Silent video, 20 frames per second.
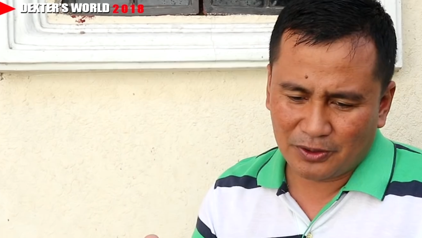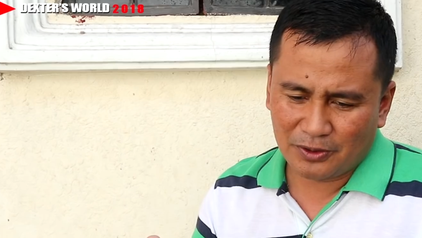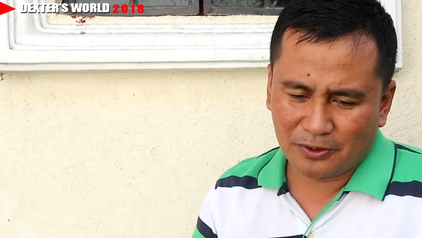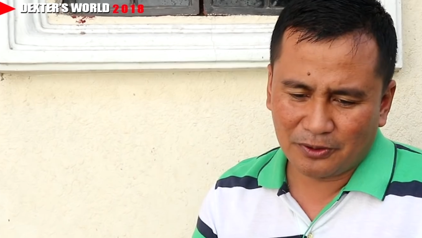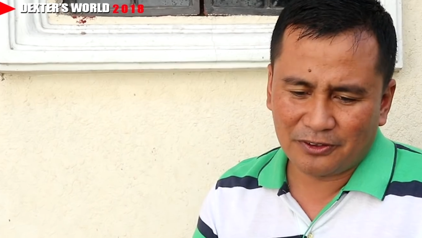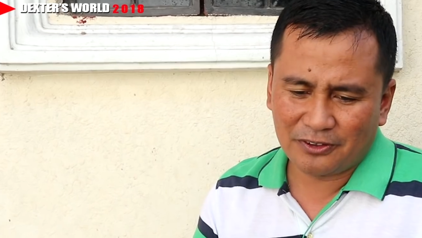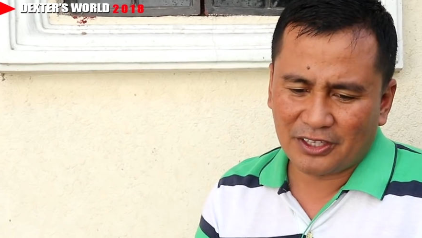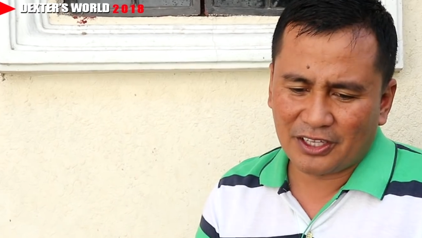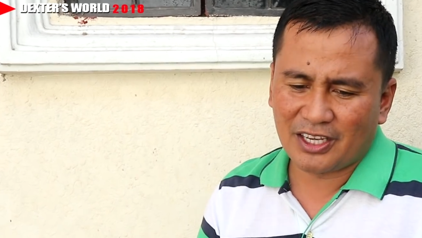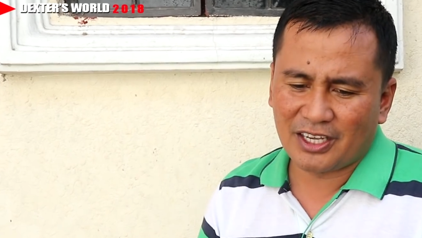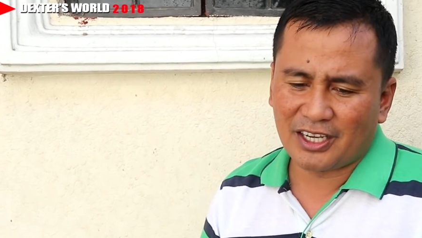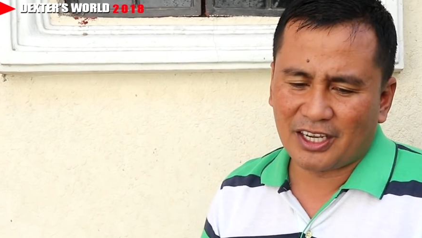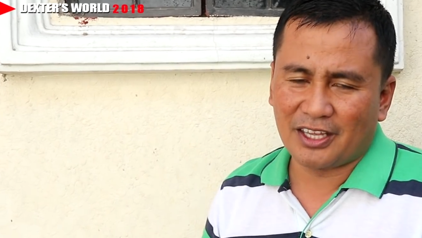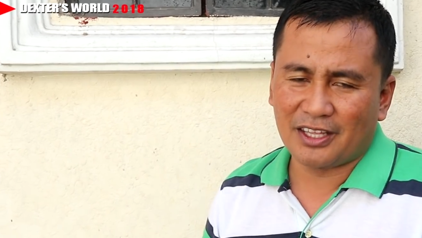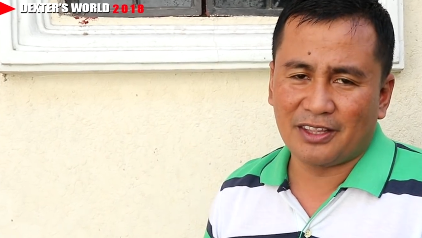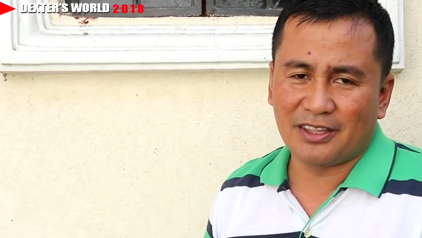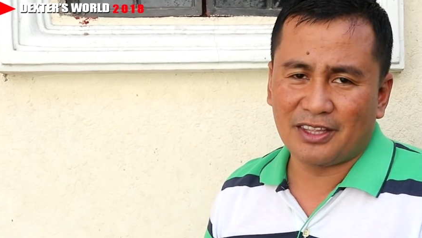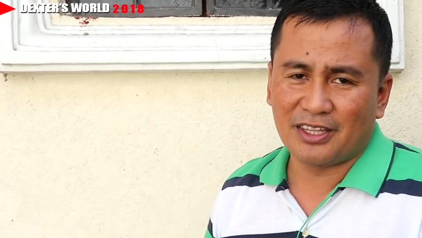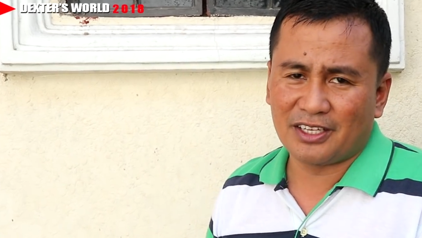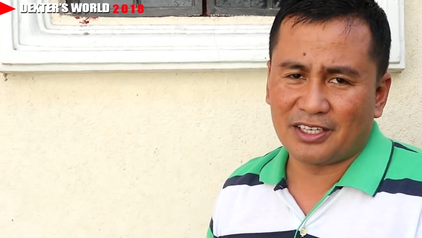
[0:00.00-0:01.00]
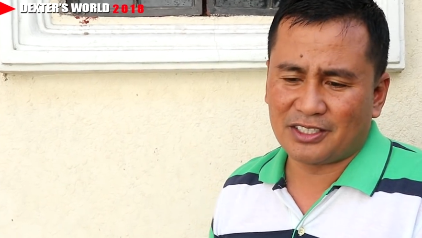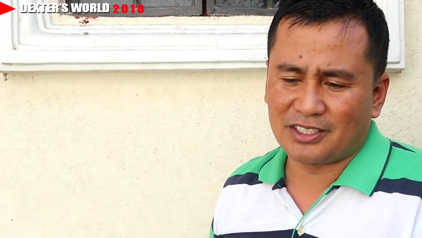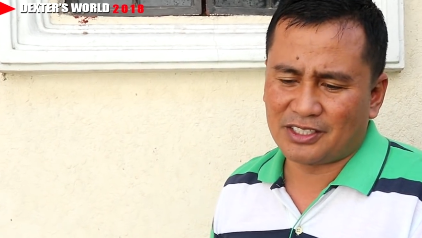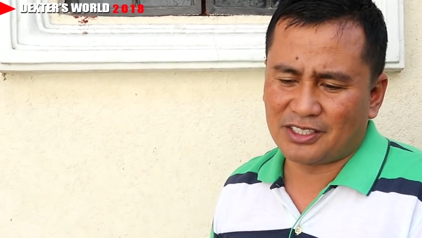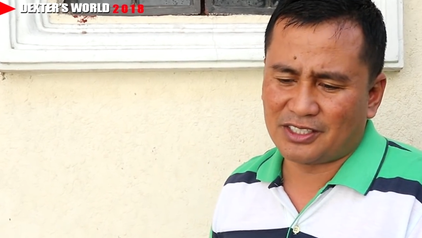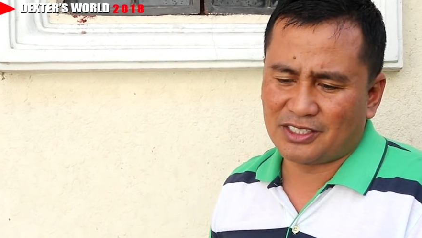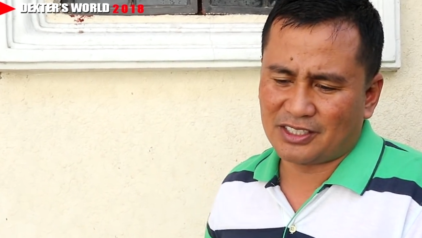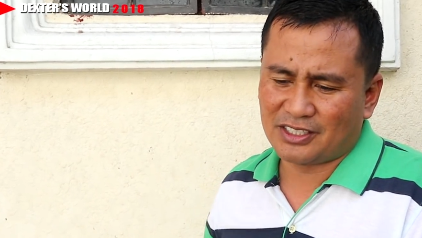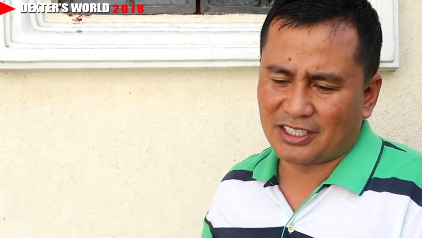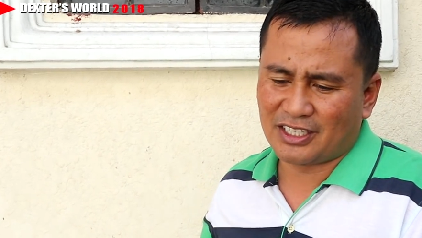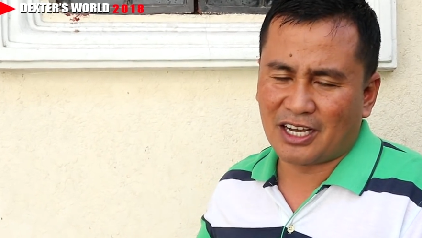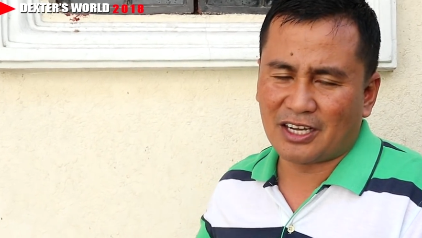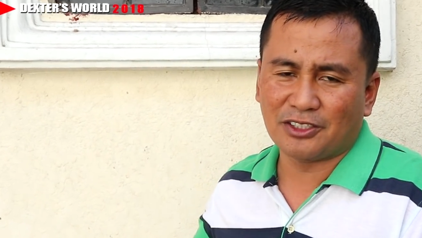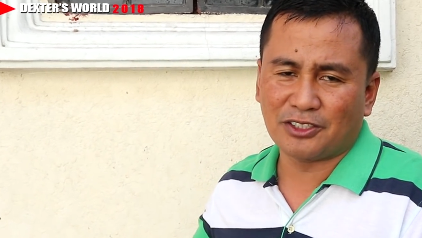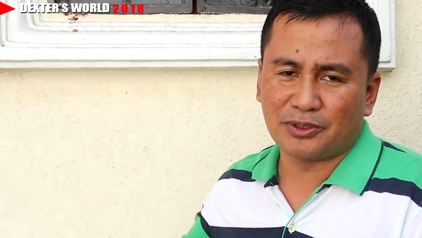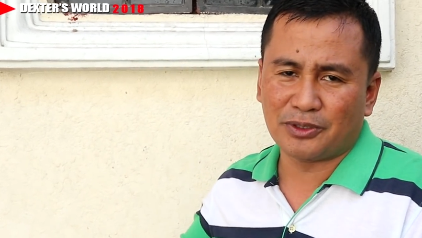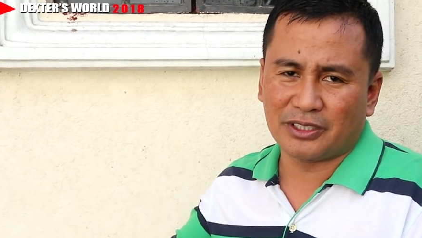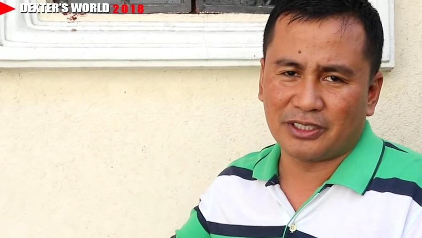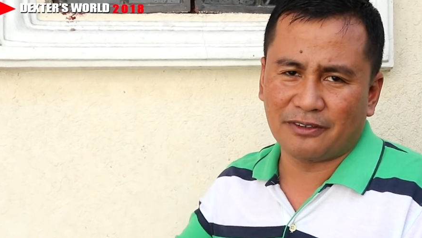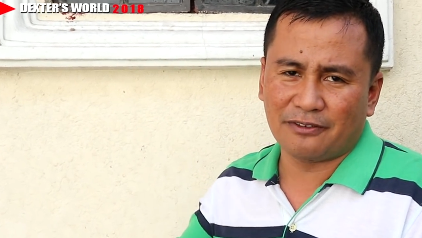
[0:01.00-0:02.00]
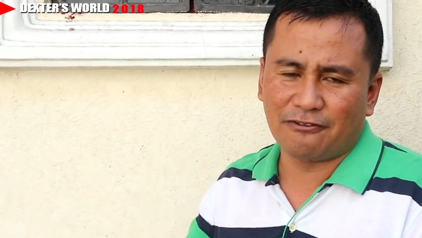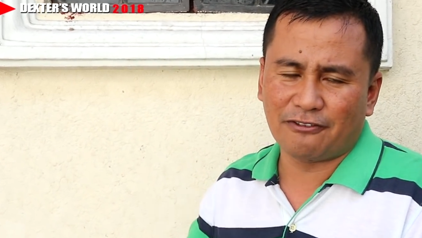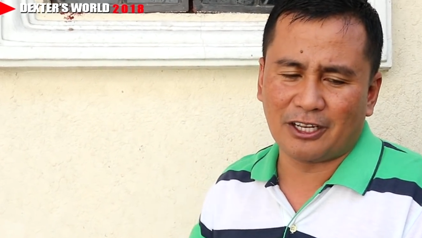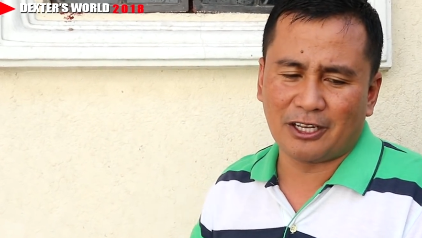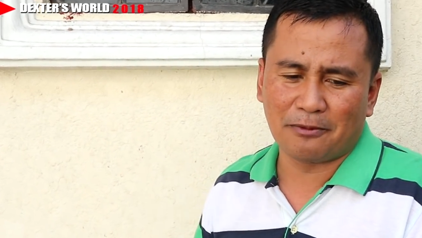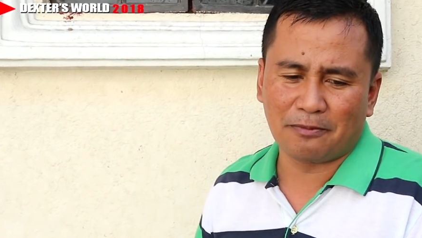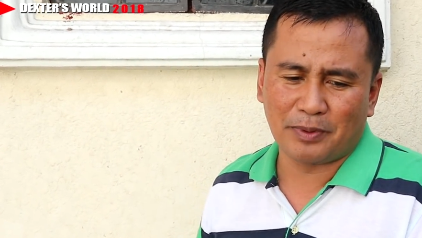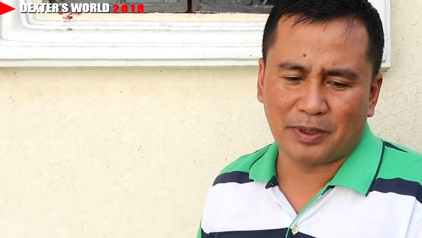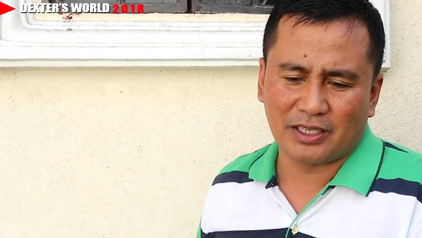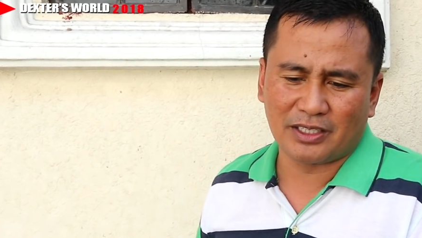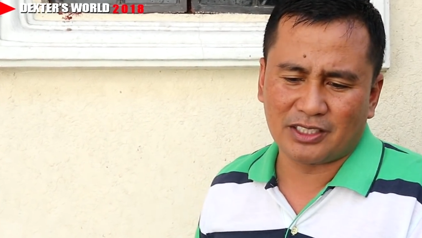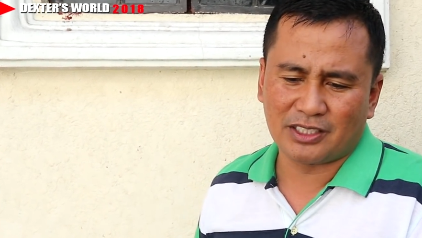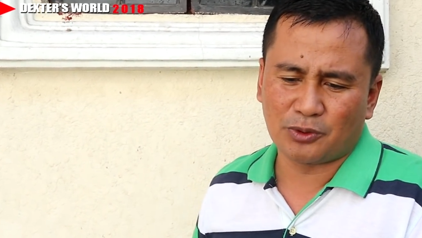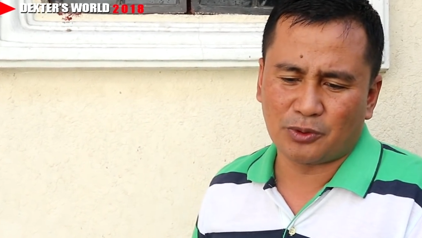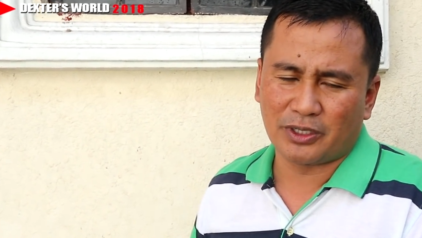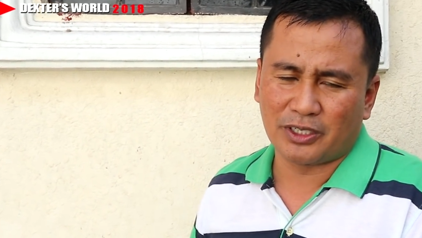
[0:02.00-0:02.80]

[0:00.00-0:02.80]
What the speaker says: good thing in this country, the Philippines,